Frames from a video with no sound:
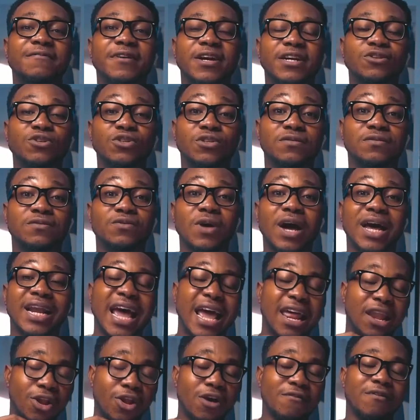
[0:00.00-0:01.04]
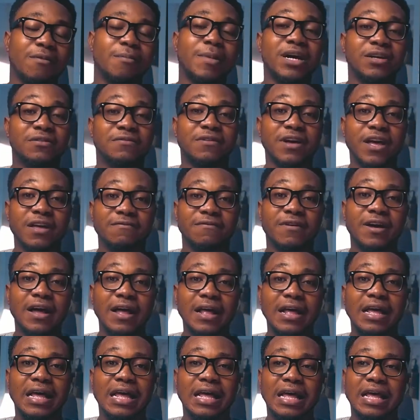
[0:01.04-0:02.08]
very useful and I love about
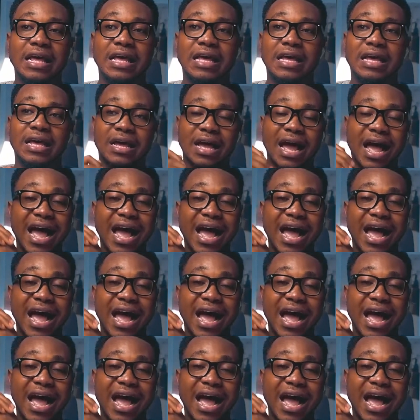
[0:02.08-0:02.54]
Fiverr,